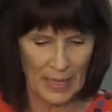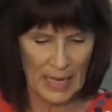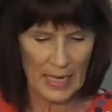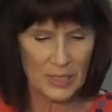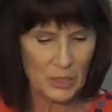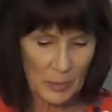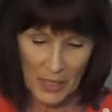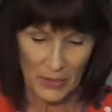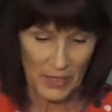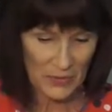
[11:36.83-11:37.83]
I assume I
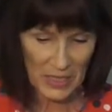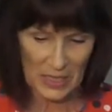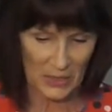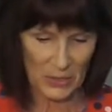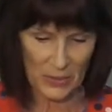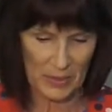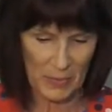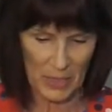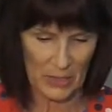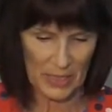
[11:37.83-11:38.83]
don't have to sell you on the
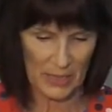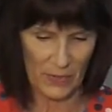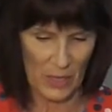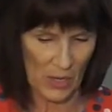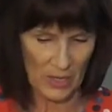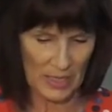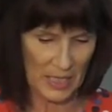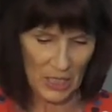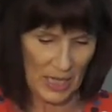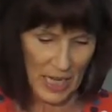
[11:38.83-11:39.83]
merits of an arts
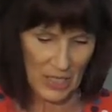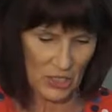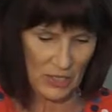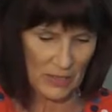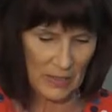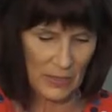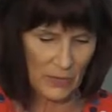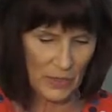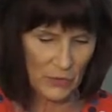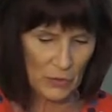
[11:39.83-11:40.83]
education,
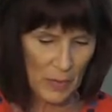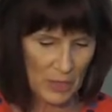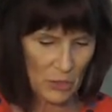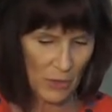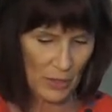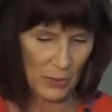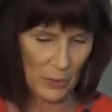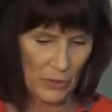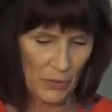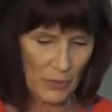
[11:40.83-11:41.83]
even if you may struggle
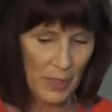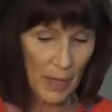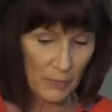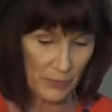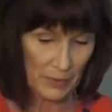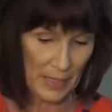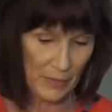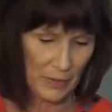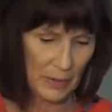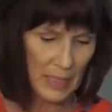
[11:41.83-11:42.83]
with your own comfort
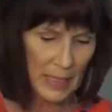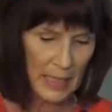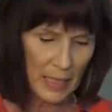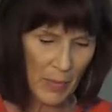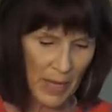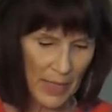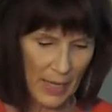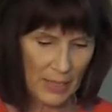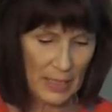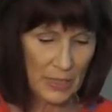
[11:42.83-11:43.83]
level about
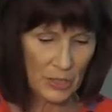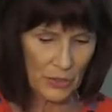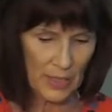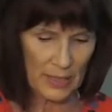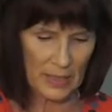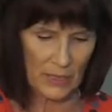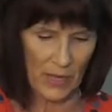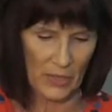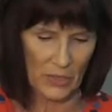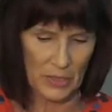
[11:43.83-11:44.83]
how to integrate these
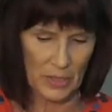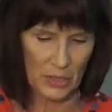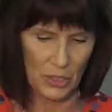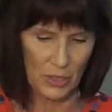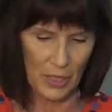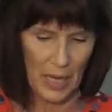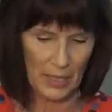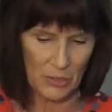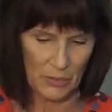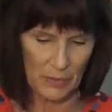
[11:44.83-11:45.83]
values into your
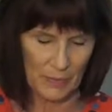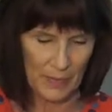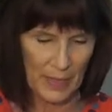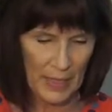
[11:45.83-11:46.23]
classroom.